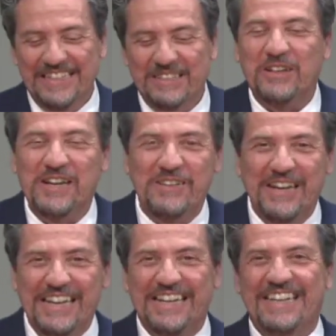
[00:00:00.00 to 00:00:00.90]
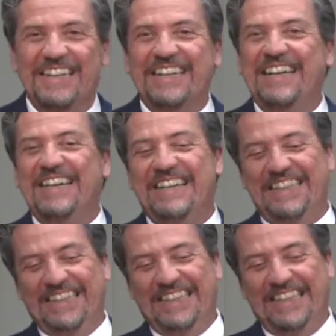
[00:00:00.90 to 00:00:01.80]
So anyway, uh, uh,
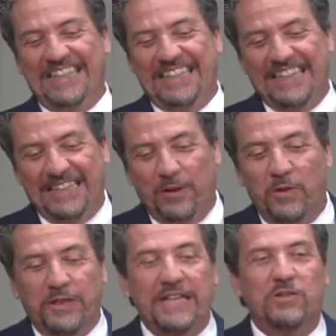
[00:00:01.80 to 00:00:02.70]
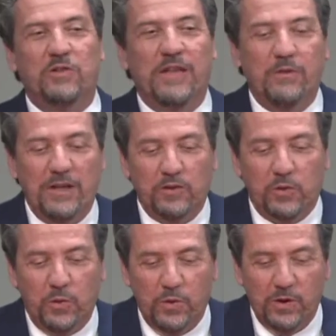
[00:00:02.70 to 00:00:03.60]
the, the whole thing is, is that when there's
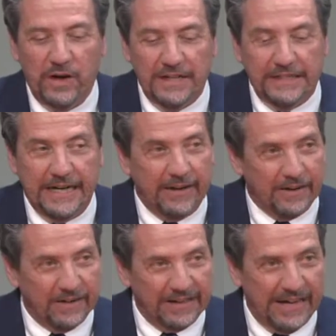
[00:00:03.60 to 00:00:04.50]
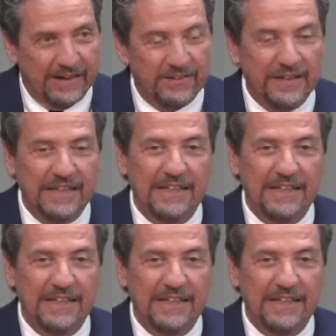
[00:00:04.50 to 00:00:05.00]
a war on terror now,